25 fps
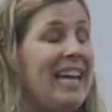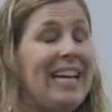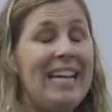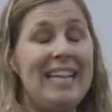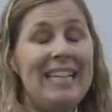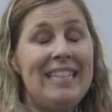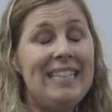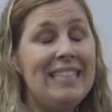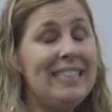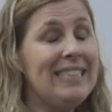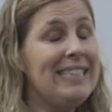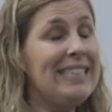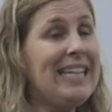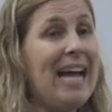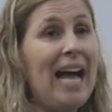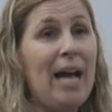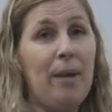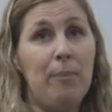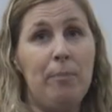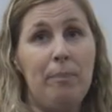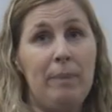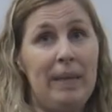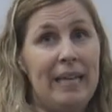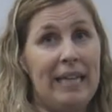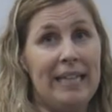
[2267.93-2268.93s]
it does
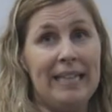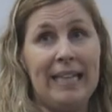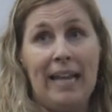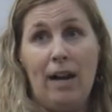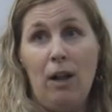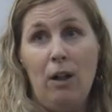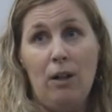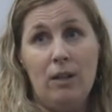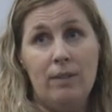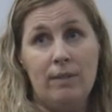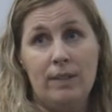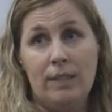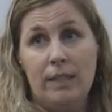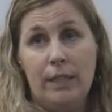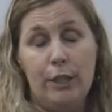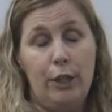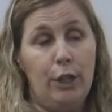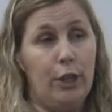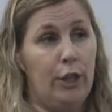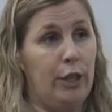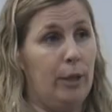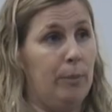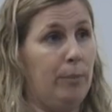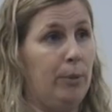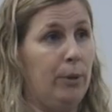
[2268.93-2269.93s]
not mean that all of a sudden
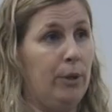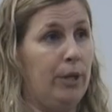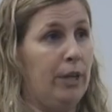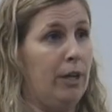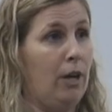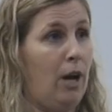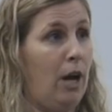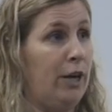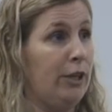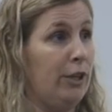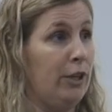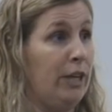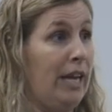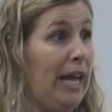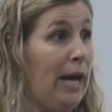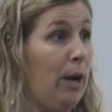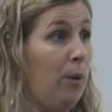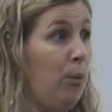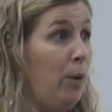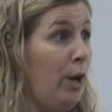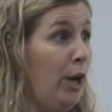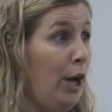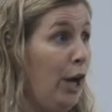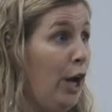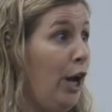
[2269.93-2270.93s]
you're gonna put it on, you're like,
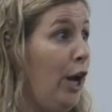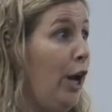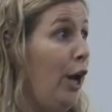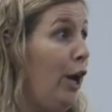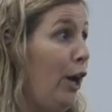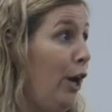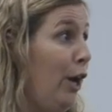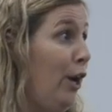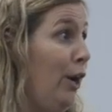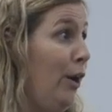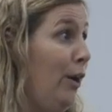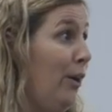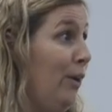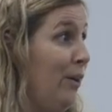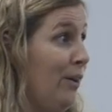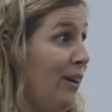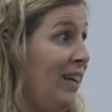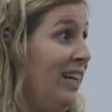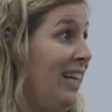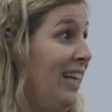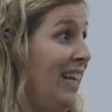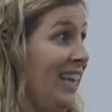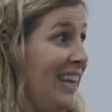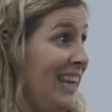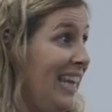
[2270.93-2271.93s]
woohoo,
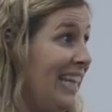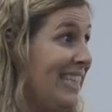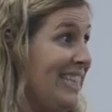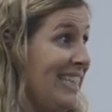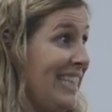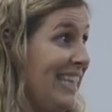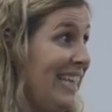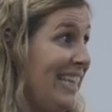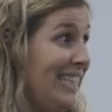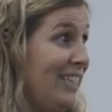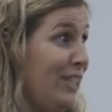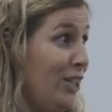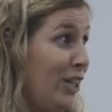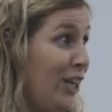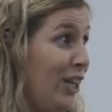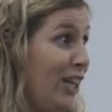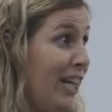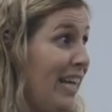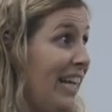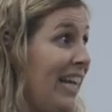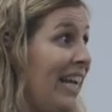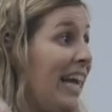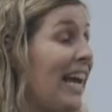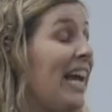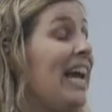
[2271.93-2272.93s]
let's get
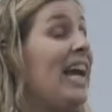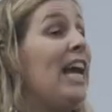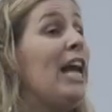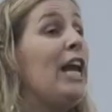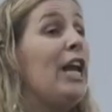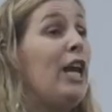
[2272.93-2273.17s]
dirty.